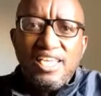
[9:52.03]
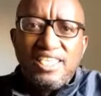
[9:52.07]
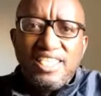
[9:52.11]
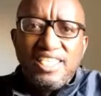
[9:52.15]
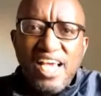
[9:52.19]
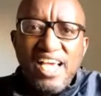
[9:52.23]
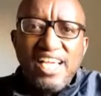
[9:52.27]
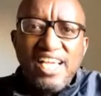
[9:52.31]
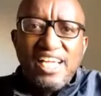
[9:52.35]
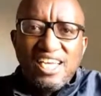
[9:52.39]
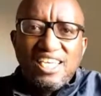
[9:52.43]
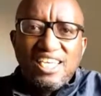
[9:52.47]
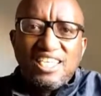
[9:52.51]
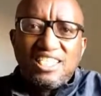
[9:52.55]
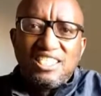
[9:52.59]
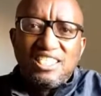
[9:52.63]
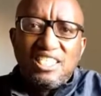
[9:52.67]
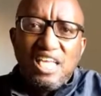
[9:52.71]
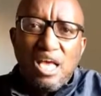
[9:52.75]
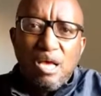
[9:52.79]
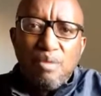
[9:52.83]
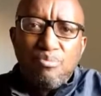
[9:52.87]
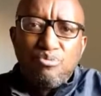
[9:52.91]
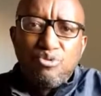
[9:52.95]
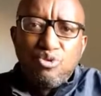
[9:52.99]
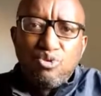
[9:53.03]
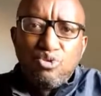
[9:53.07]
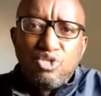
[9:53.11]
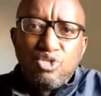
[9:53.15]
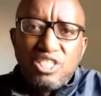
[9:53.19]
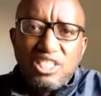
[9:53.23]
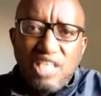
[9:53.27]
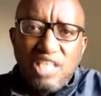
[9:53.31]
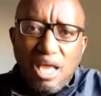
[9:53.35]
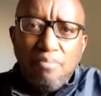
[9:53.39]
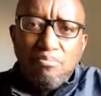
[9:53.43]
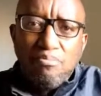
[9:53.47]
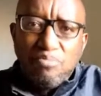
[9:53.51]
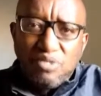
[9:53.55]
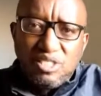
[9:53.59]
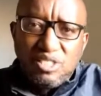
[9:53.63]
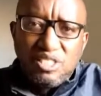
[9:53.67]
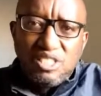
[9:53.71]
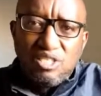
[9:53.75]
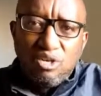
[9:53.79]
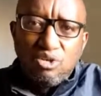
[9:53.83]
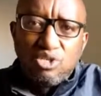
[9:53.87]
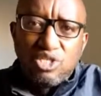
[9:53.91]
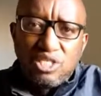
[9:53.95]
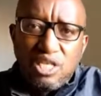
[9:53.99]
taking steps
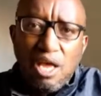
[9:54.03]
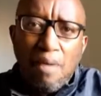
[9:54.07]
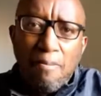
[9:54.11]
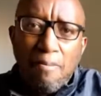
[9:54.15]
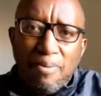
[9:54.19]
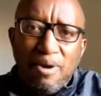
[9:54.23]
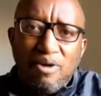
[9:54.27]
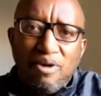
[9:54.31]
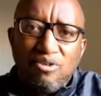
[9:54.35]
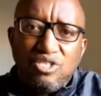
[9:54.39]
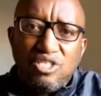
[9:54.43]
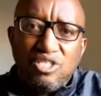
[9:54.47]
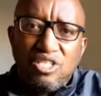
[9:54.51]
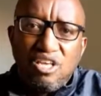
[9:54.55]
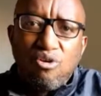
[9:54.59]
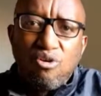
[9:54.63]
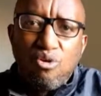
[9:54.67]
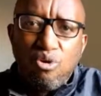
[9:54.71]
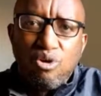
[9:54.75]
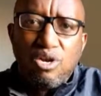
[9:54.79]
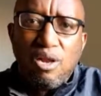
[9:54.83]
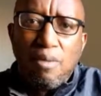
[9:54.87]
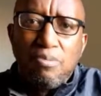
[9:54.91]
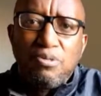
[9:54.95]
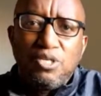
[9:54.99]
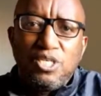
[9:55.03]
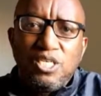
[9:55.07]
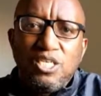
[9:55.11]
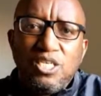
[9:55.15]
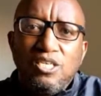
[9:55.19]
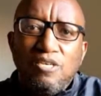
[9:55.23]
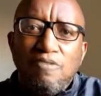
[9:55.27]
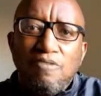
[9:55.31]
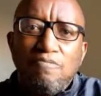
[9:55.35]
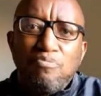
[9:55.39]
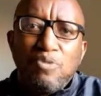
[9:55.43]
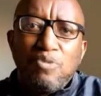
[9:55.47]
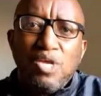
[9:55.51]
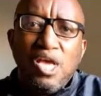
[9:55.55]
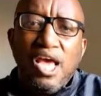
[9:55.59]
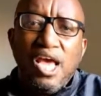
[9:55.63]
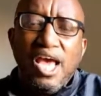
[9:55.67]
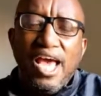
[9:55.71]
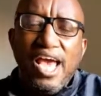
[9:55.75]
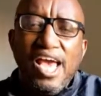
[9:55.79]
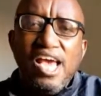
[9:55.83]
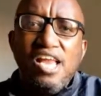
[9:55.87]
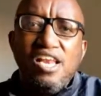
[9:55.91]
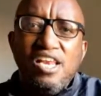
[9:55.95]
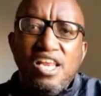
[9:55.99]
to stamp out the corruption
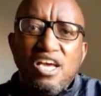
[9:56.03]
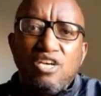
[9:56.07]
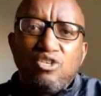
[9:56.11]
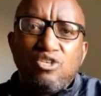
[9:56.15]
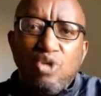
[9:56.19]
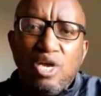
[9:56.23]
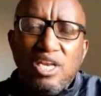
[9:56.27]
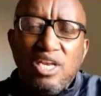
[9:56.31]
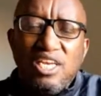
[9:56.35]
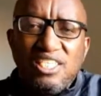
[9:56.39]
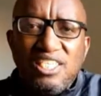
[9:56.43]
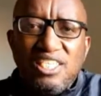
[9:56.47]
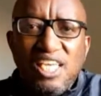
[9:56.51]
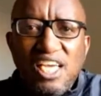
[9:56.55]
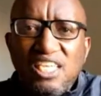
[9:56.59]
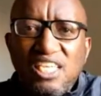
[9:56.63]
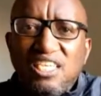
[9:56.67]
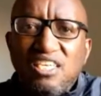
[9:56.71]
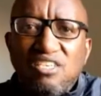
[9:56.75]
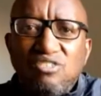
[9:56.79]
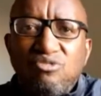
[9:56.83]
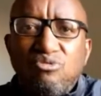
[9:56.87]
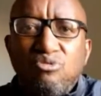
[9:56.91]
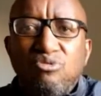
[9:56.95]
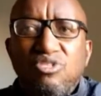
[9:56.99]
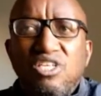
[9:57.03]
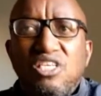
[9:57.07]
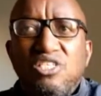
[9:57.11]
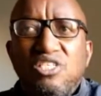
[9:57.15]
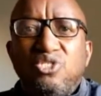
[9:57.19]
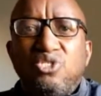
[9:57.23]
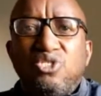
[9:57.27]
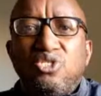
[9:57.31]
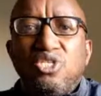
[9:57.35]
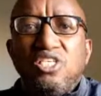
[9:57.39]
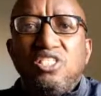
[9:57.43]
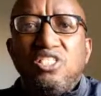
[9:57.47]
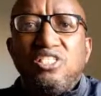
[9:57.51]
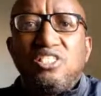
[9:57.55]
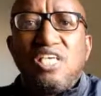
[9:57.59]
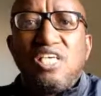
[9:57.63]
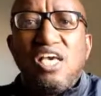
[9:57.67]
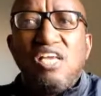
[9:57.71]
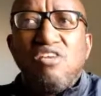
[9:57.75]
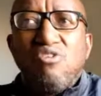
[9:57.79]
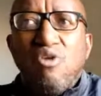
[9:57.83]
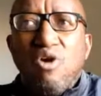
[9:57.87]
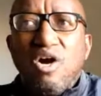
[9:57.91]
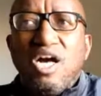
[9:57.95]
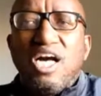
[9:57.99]
and actually taking to the streets
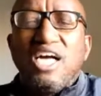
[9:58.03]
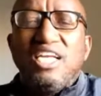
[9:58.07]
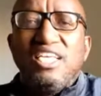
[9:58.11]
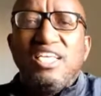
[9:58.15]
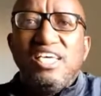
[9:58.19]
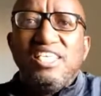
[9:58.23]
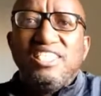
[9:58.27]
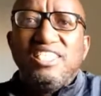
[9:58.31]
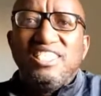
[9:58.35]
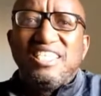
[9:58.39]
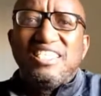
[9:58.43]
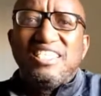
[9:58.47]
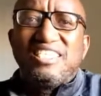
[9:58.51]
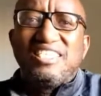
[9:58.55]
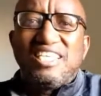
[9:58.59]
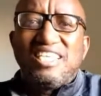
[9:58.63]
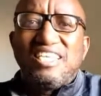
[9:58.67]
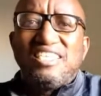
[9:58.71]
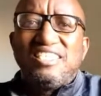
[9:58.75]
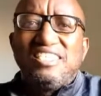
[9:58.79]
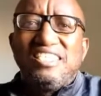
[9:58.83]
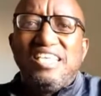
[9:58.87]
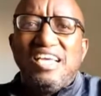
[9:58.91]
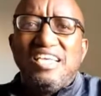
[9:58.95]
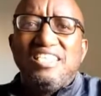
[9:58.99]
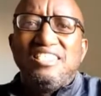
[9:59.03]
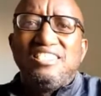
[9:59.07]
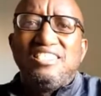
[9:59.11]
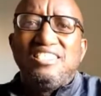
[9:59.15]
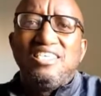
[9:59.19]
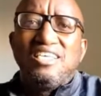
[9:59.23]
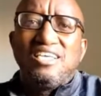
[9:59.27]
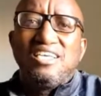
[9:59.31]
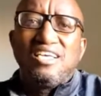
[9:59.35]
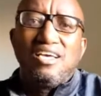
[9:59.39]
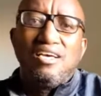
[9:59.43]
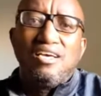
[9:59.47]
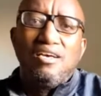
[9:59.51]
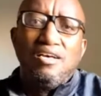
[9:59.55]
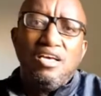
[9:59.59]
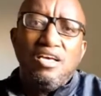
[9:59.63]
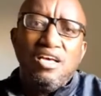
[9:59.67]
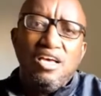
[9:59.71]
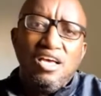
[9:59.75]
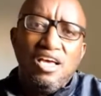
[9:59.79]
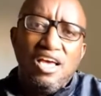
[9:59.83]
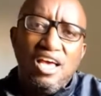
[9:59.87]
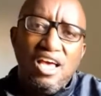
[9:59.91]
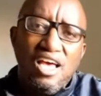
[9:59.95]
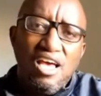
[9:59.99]
and organizing strategic
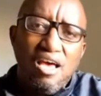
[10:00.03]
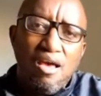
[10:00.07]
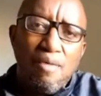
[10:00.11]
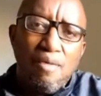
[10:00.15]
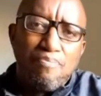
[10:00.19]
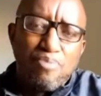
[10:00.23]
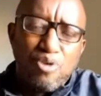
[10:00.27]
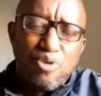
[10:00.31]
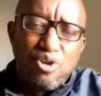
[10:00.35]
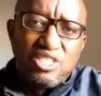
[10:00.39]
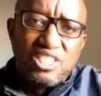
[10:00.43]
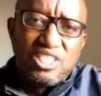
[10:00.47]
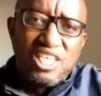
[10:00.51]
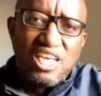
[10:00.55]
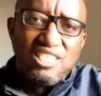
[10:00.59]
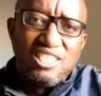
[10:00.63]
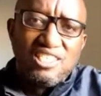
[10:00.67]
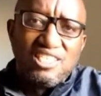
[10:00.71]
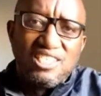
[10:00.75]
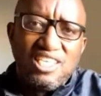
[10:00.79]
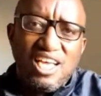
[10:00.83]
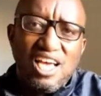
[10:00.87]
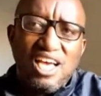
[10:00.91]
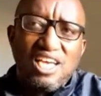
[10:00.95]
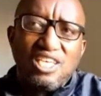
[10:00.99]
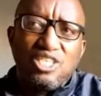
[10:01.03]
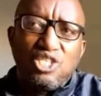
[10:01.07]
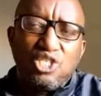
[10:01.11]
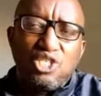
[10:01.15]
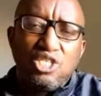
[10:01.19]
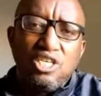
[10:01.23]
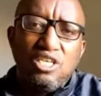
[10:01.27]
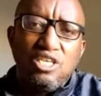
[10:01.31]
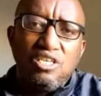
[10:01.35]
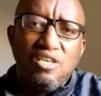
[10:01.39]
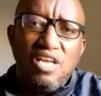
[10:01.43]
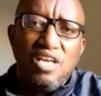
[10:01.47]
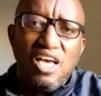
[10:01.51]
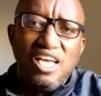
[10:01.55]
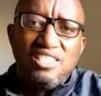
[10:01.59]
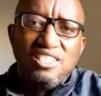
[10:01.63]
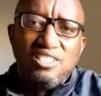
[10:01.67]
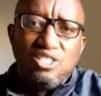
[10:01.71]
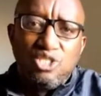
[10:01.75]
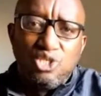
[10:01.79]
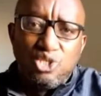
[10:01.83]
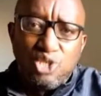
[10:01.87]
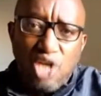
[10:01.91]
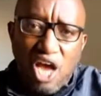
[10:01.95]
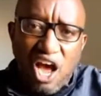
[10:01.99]
protest action and
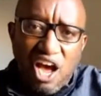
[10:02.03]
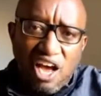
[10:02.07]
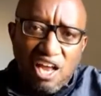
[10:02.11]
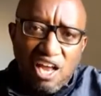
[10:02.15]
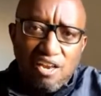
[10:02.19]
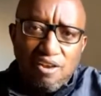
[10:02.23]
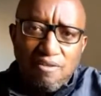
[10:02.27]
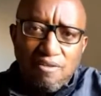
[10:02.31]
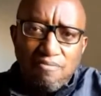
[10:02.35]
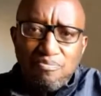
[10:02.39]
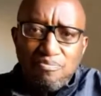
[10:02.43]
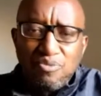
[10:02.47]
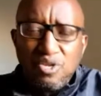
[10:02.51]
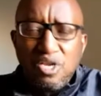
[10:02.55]
struggle.